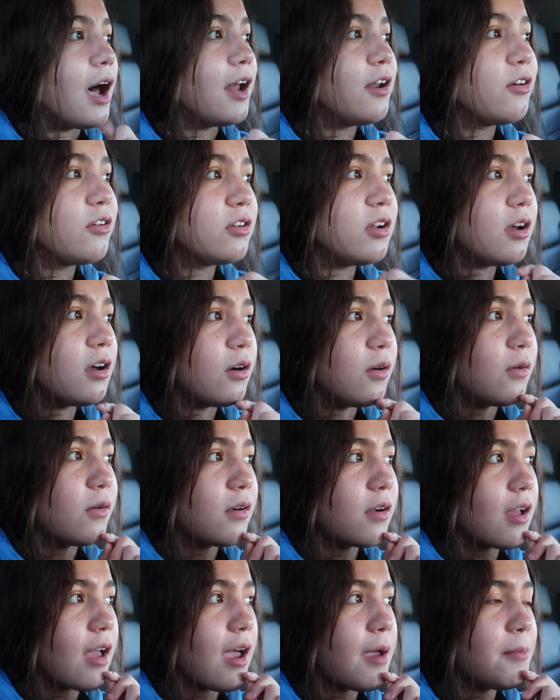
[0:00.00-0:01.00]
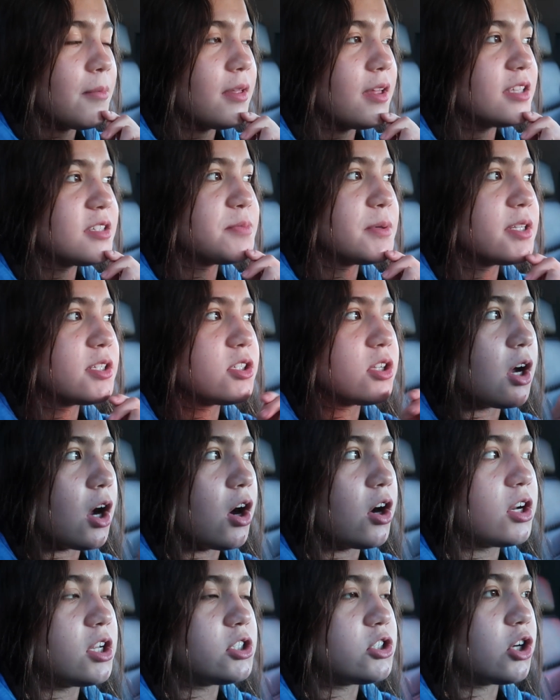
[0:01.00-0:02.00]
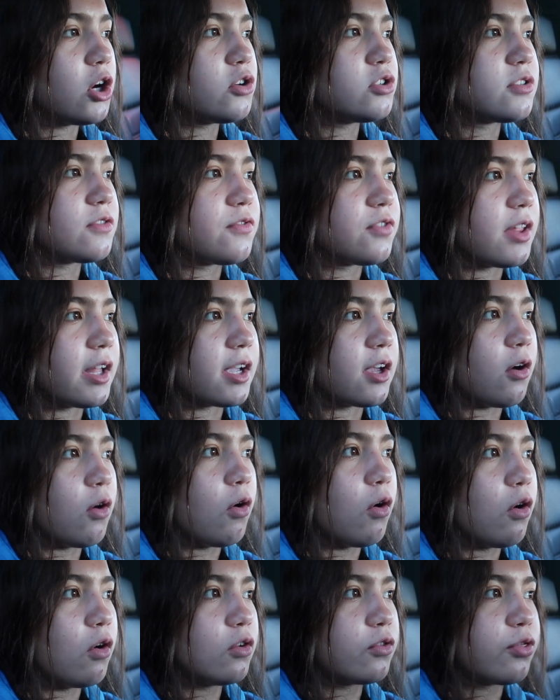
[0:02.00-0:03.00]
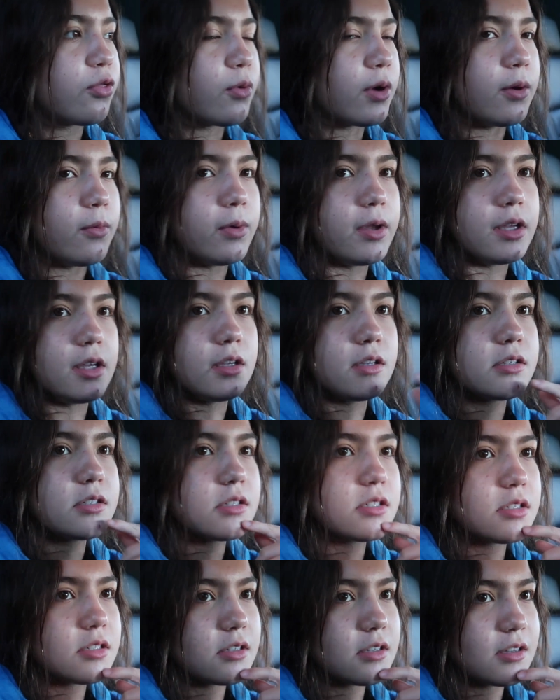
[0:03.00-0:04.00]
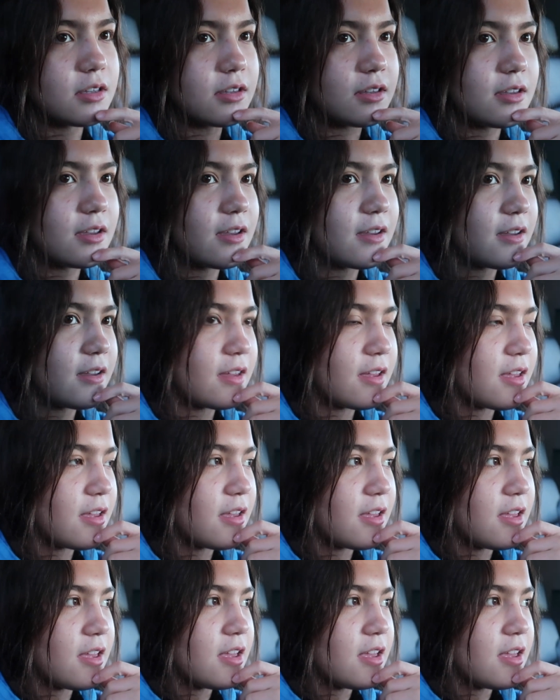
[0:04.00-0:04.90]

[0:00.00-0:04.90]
I don't know. Emily's been already chosen for like a whole. Well, I might choose a different one.